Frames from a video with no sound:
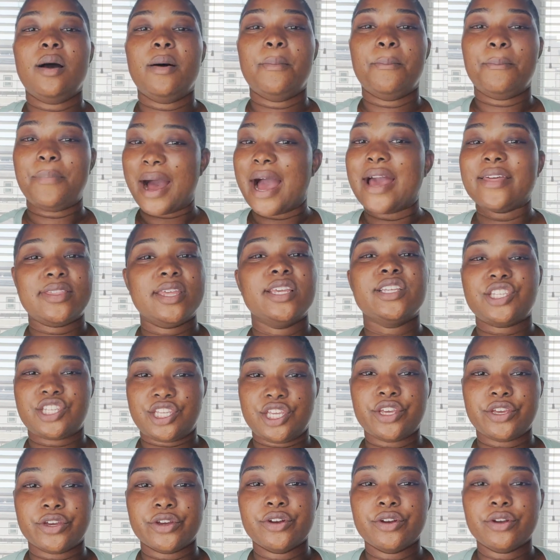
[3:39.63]
by this
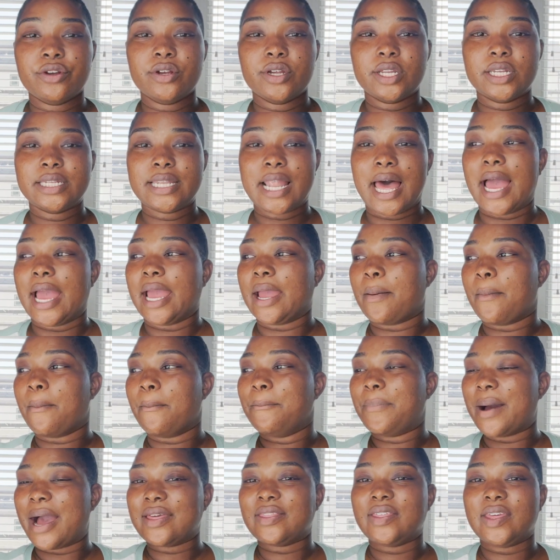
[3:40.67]
year, like
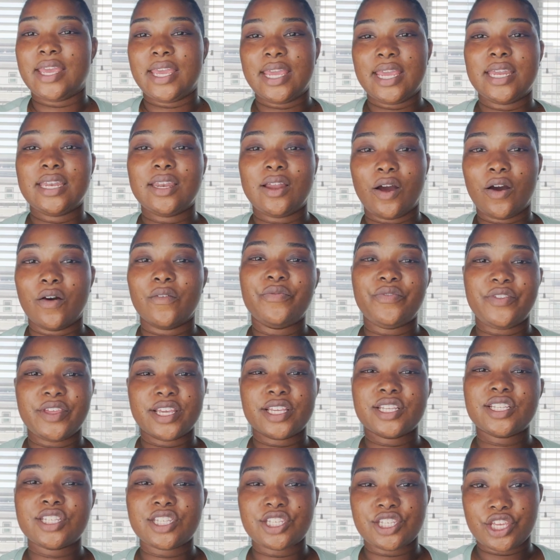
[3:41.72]
by the end of
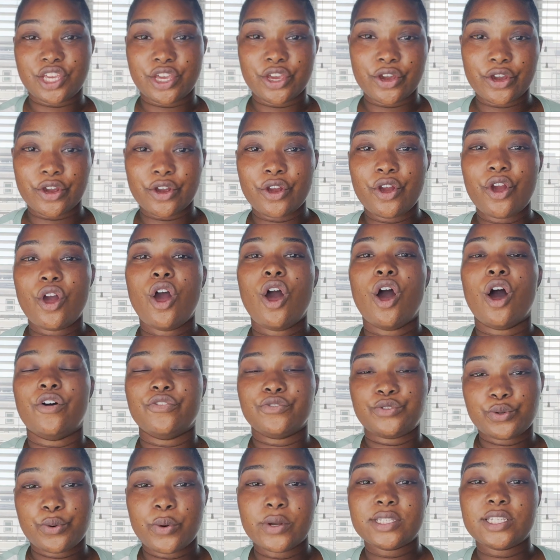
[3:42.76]
this year
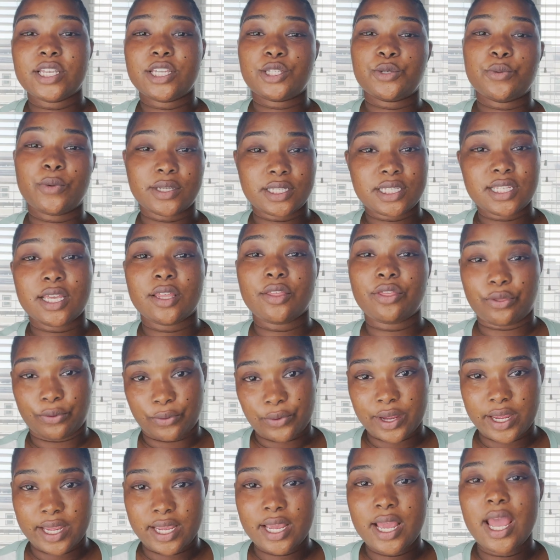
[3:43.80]
of
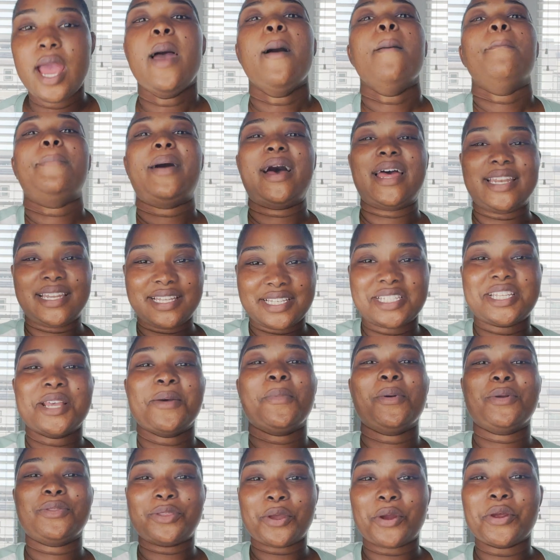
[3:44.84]
2023, by
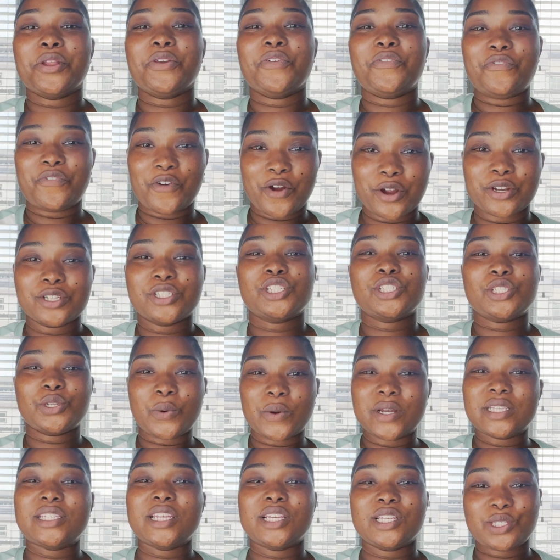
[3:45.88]
December 31st,
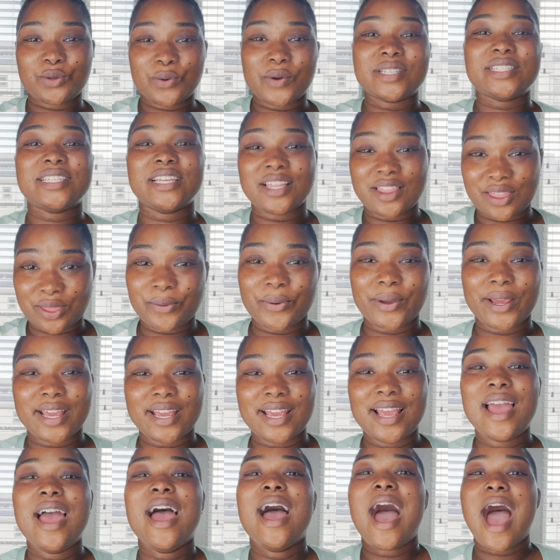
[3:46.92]

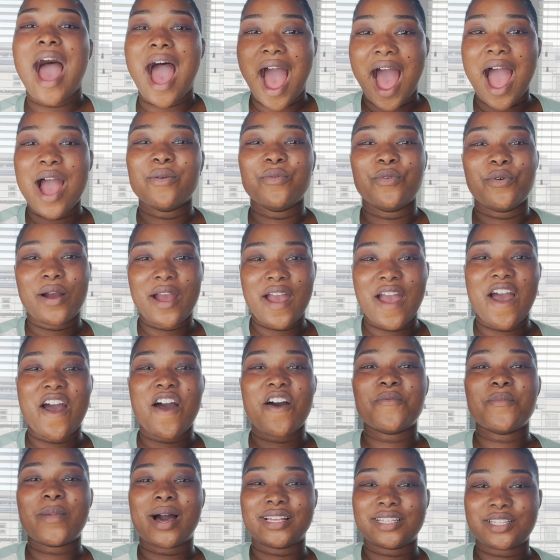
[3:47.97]
2023, I will
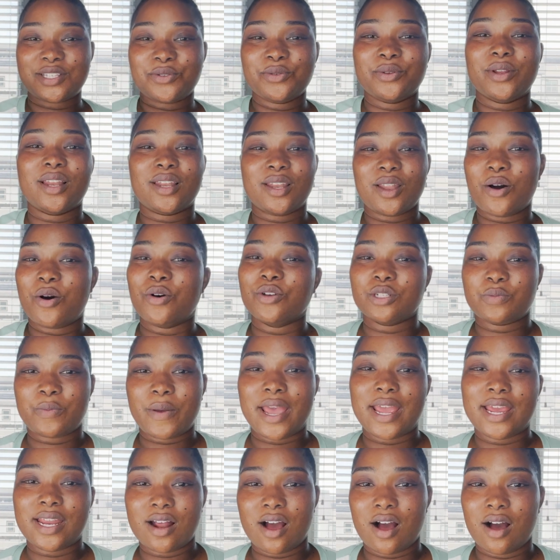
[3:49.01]
have my student loans
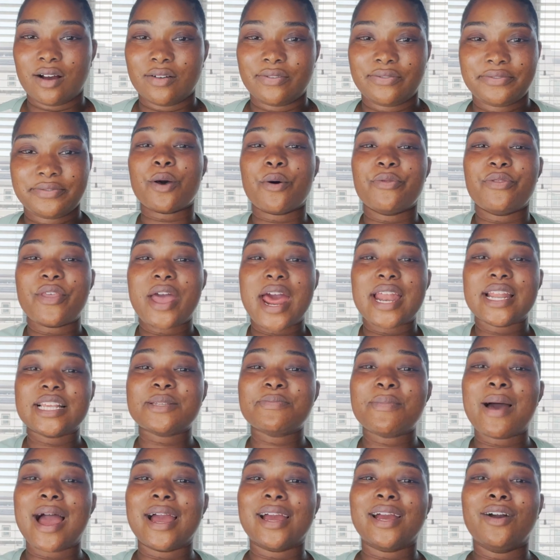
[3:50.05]
paid off. So that is
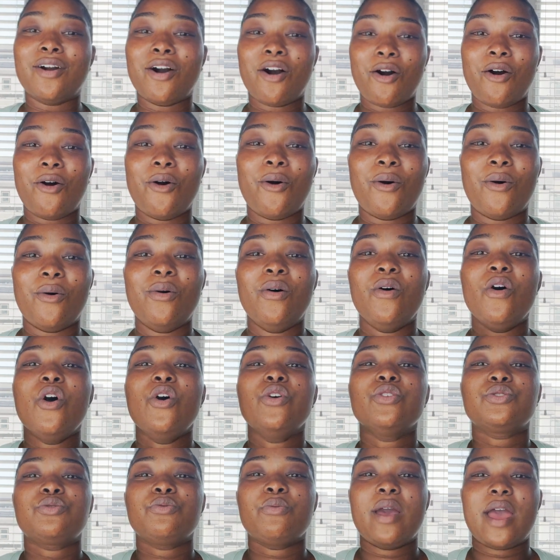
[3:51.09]
my goal
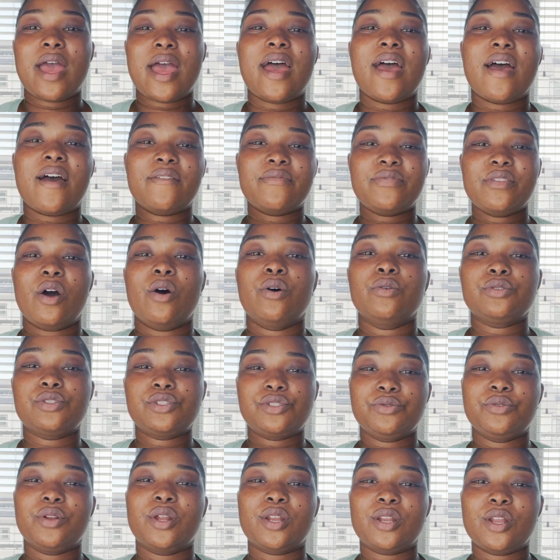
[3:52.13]
to have those
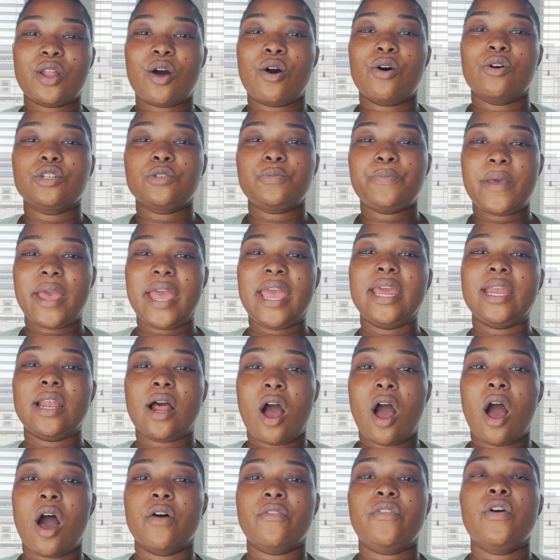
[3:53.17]
student loans paid
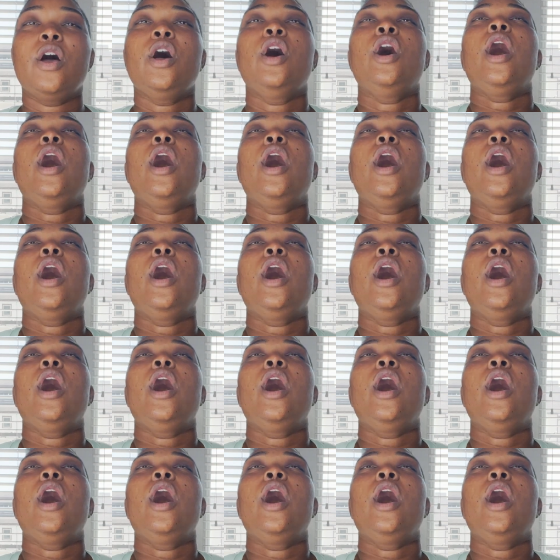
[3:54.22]
off.